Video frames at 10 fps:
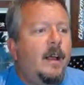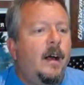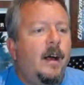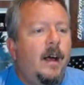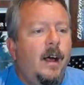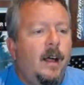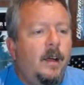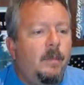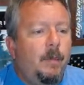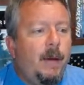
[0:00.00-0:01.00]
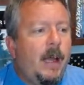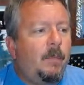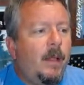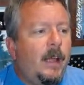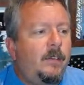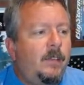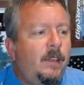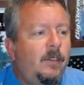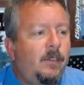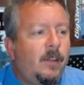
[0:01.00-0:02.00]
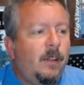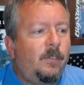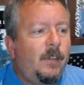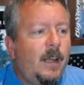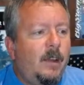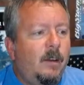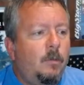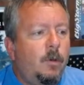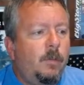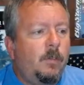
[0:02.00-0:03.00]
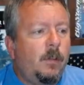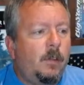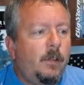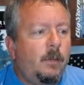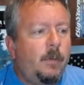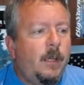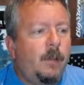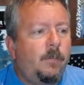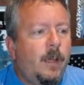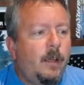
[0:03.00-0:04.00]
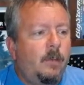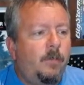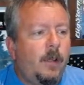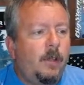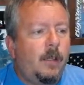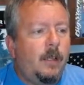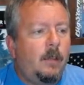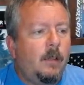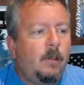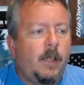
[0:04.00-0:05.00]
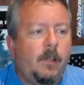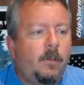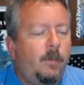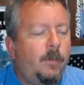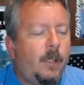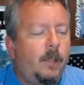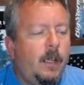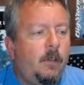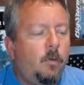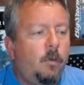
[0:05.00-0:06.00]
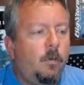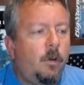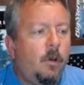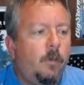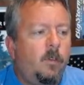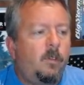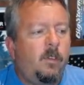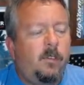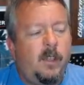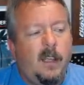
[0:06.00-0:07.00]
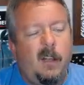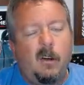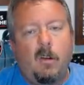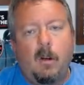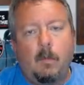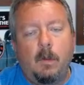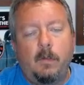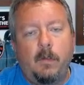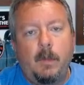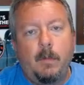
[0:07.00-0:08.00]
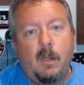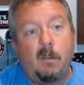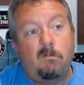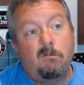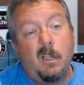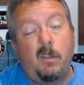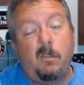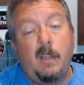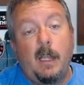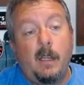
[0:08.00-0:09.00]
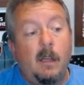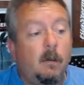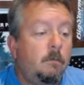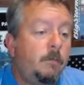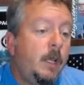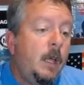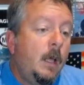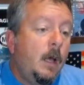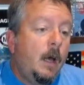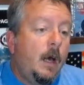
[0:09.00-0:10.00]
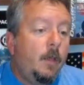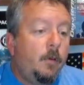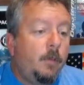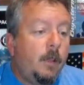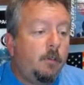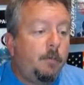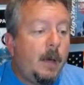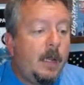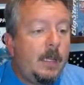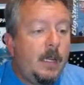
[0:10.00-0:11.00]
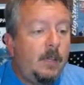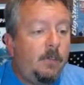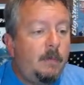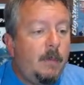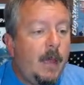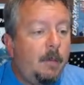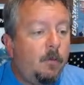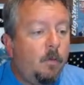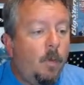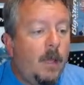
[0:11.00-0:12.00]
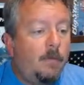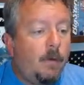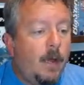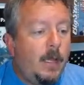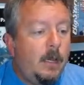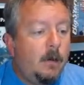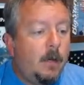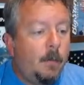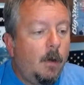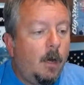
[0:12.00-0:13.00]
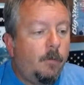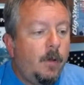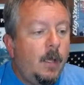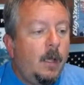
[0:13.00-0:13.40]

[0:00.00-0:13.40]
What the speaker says: But bottom line is it's just going to sit out here and move just a little bit. It's not going to affect any. It doesn't look like it's going to affect the Azores at all. So it's just sitting out there harmlessly, but it's Danielle. There's another spot in the NHC map. There's a wave right here coming off